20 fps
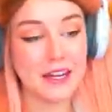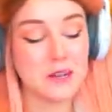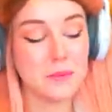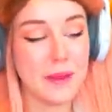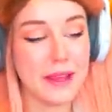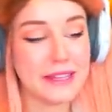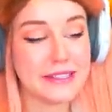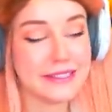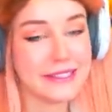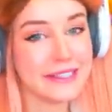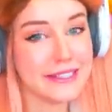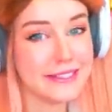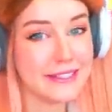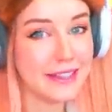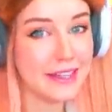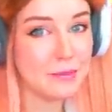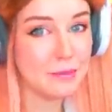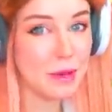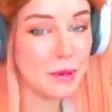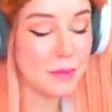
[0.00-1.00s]
debating
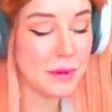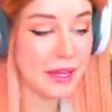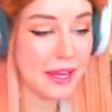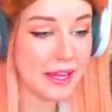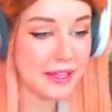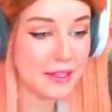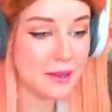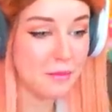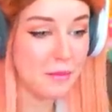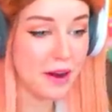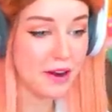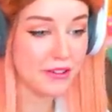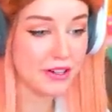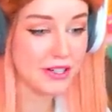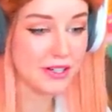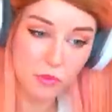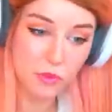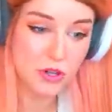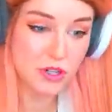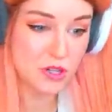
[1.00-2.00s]
CCing him up and getting them
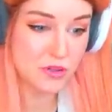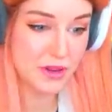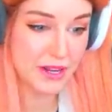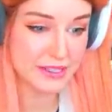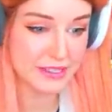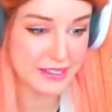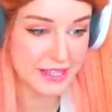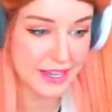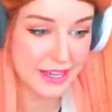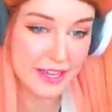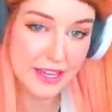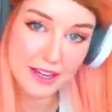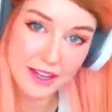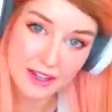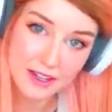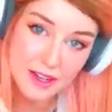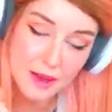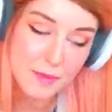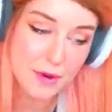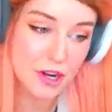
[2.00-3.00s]
married. What do you guys think?
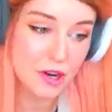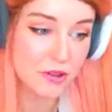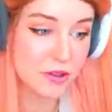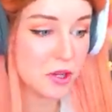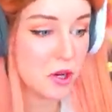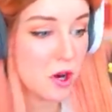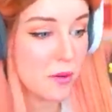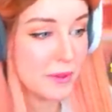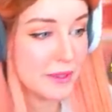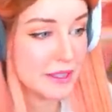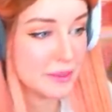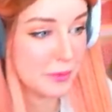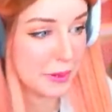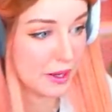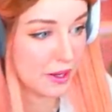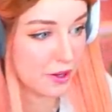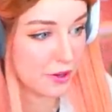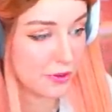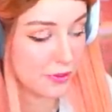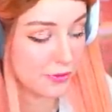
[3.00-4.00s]
Let me know in the comments below.